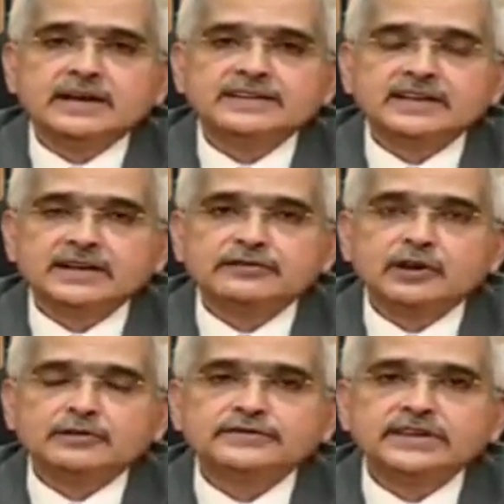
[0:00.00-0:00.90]
at the
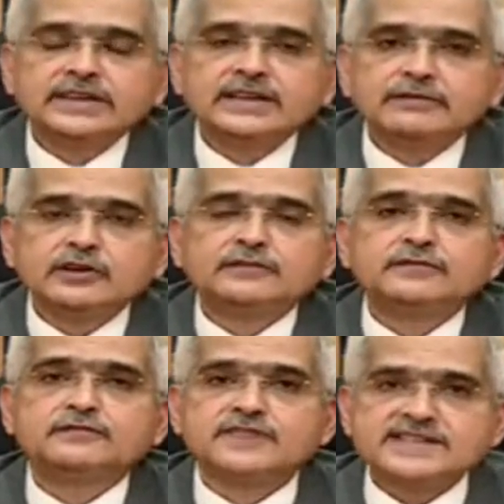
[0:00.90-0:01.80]
level of
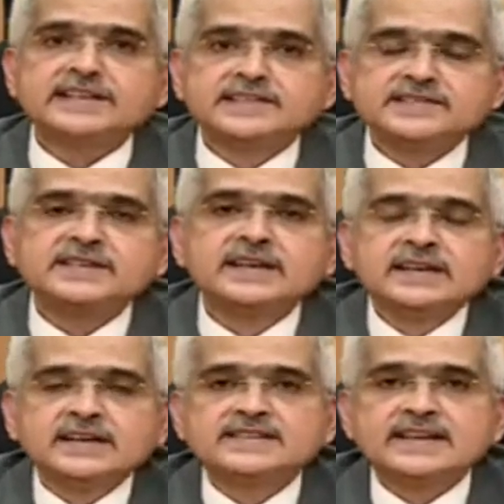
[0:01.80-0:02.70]
vigilance
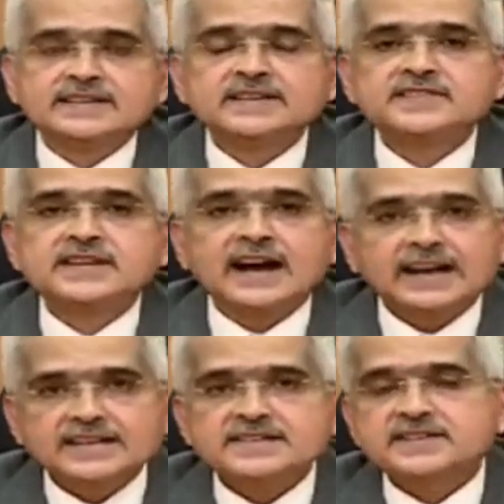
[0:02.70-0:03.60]
is at its
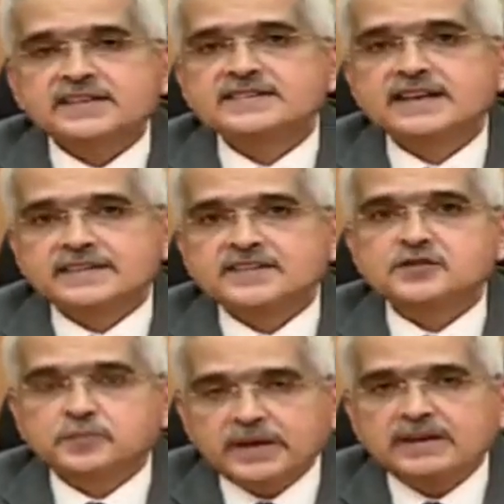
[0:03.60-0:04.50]
highest, is at
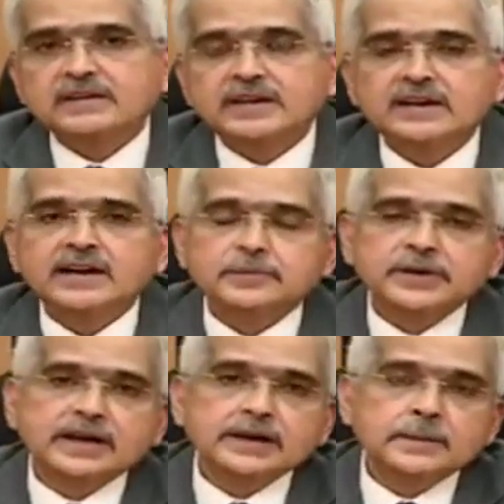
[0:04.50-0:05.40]
its peak in
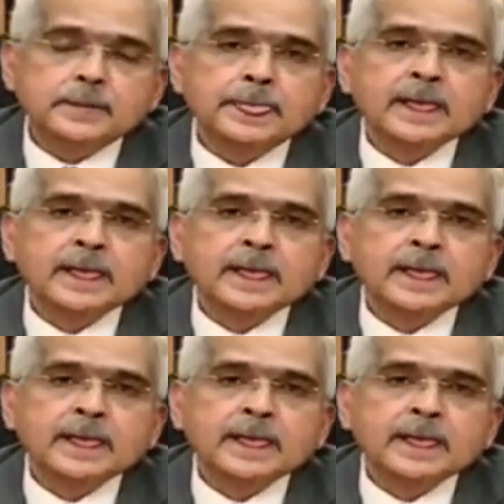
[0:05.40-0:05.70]
RBI.